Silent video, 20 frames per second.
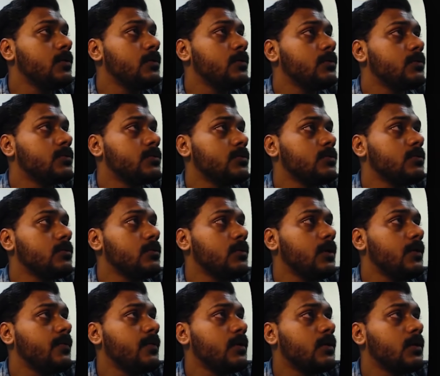So
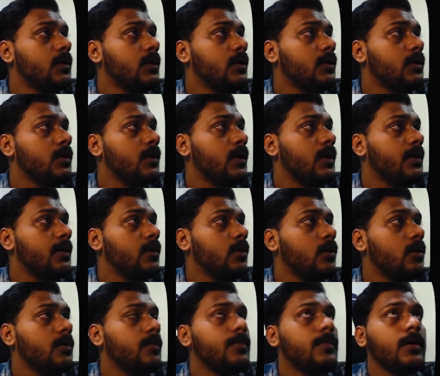I will click
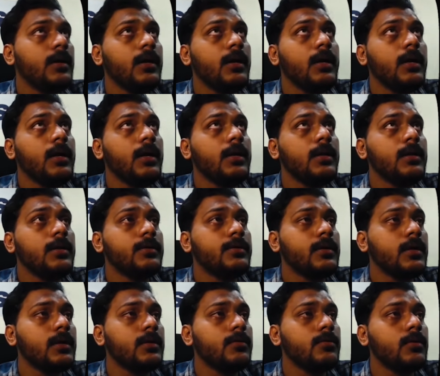adopt and I'll
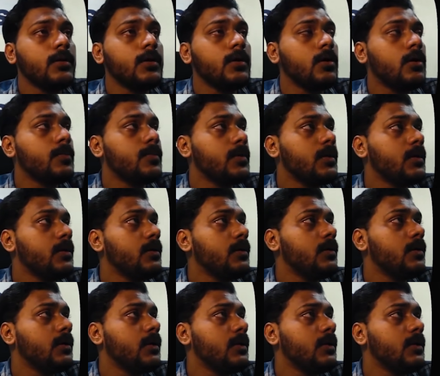try to adopt it